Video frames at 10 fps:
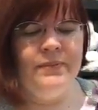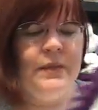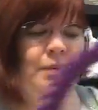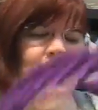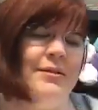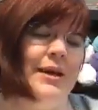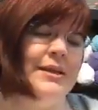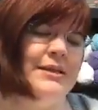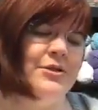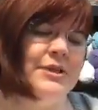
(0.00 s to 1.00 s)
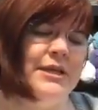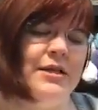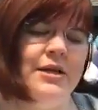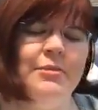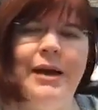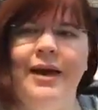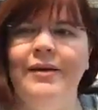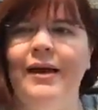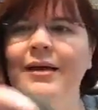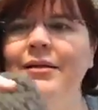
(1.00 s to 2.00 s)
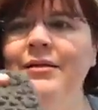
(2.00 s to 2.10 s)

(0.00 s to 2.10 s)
I mean, like seriously, look at the back of that.